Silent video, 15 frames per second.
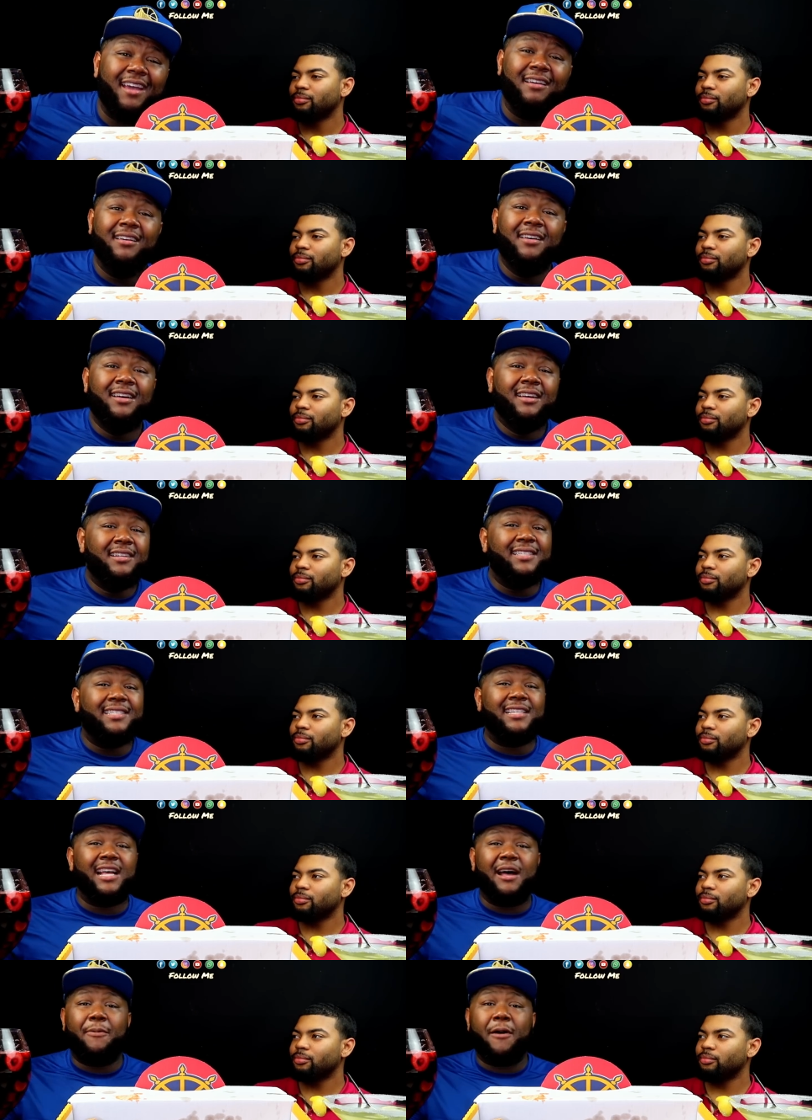Speaker 1: to be
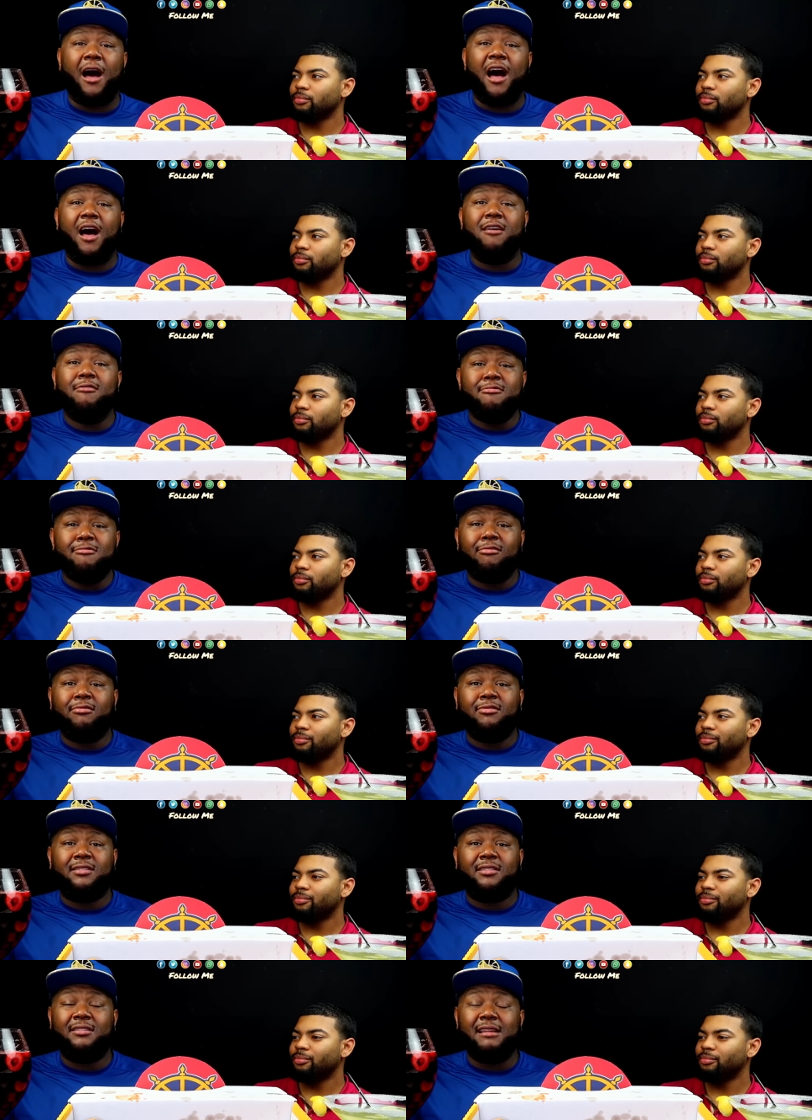
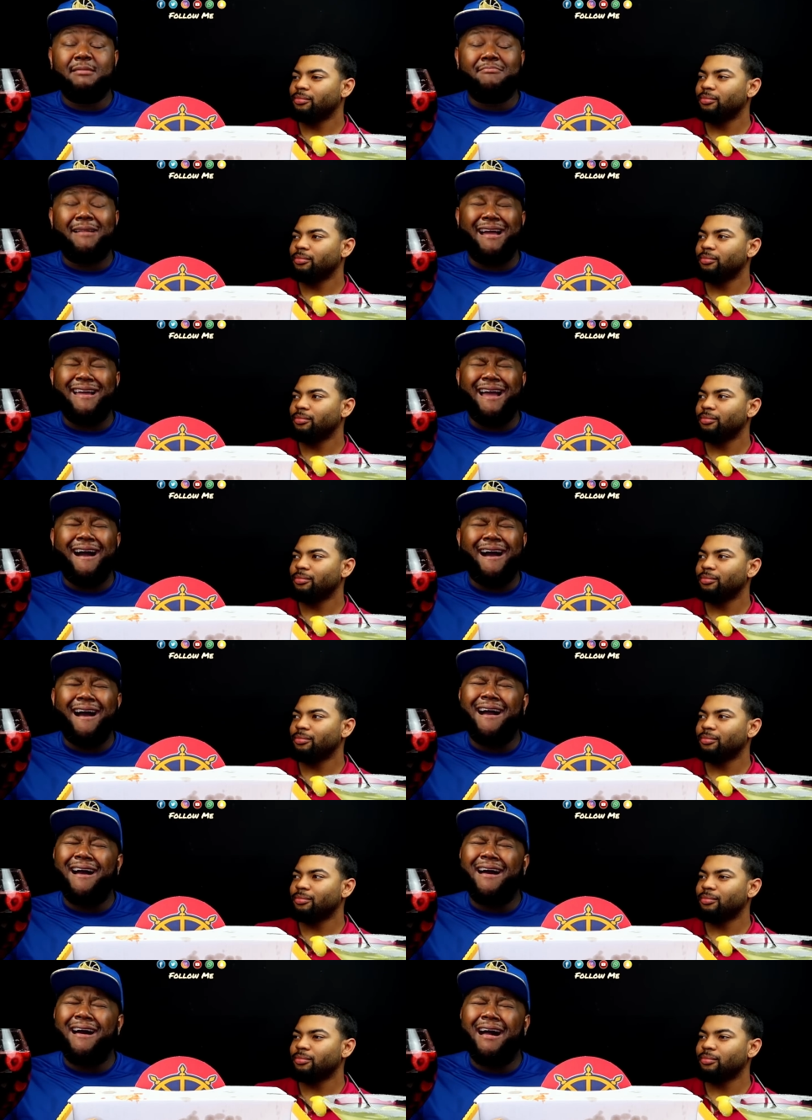supposed in my
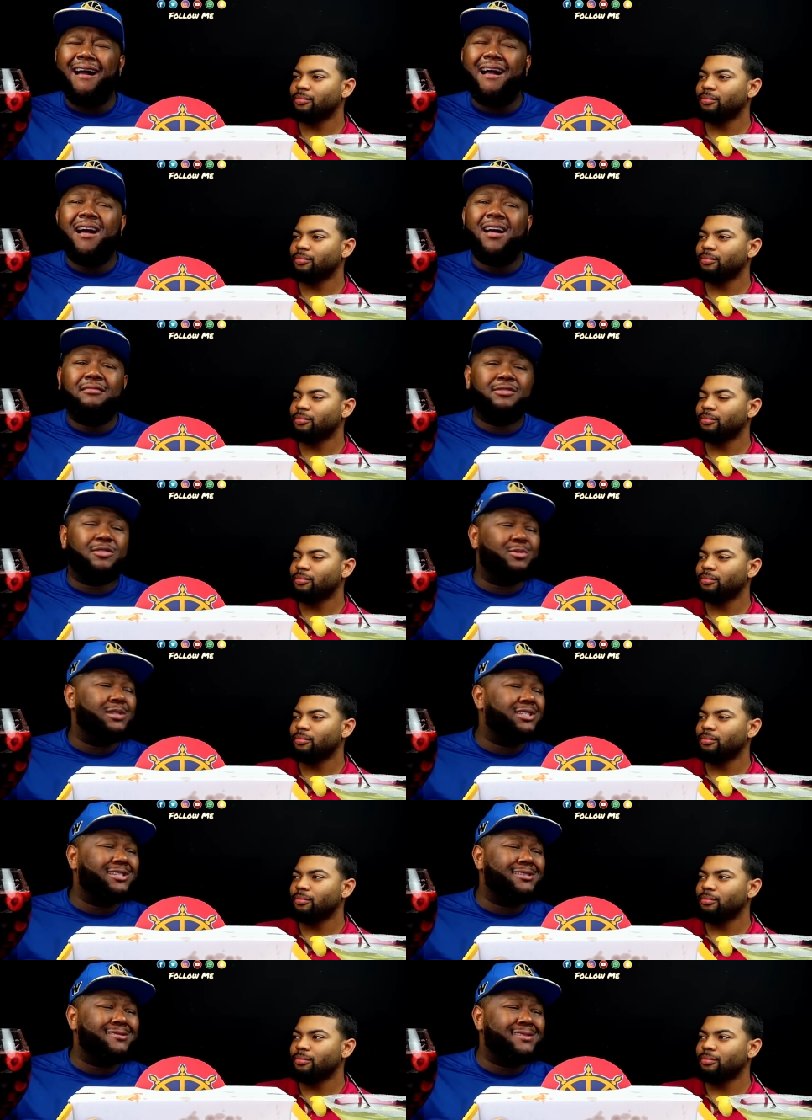arms.
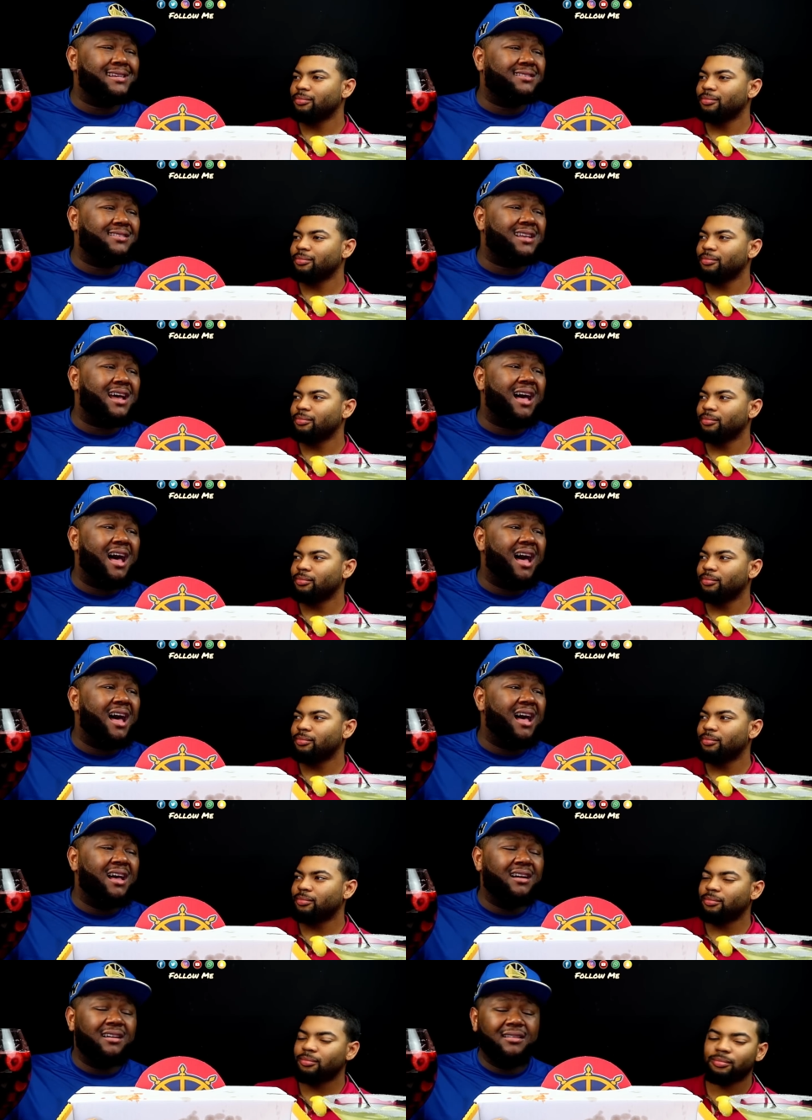Wish you could
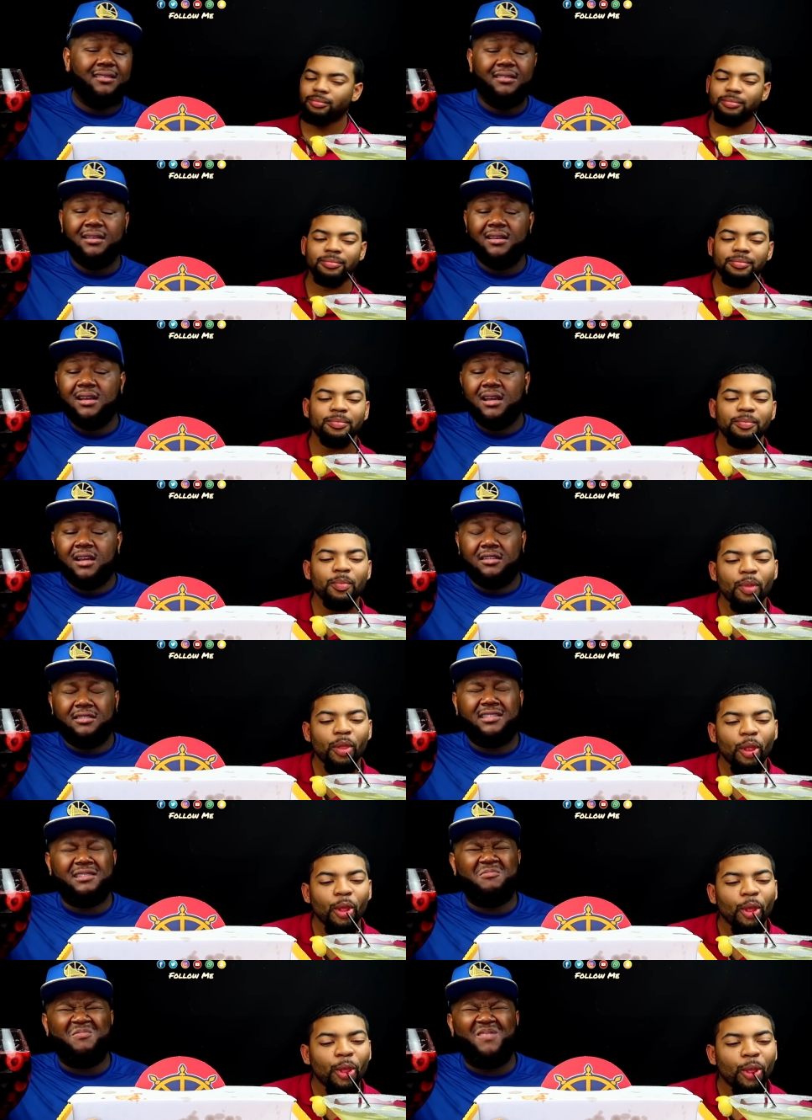talk
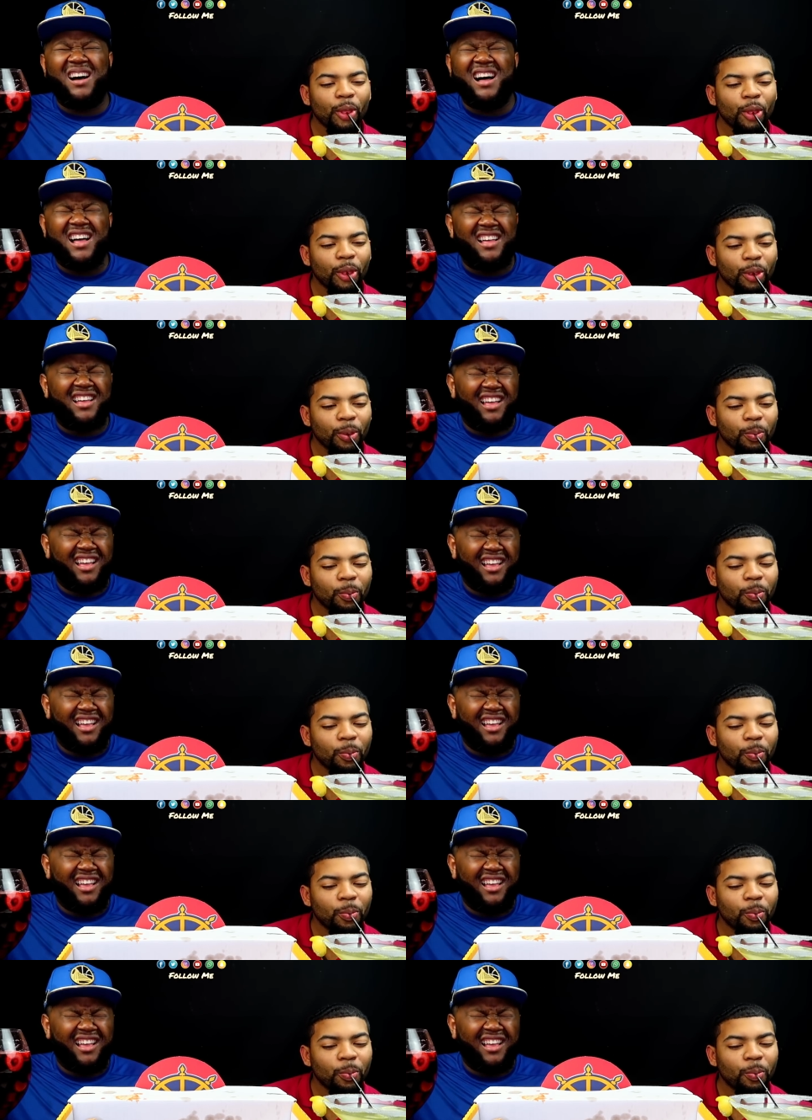some more.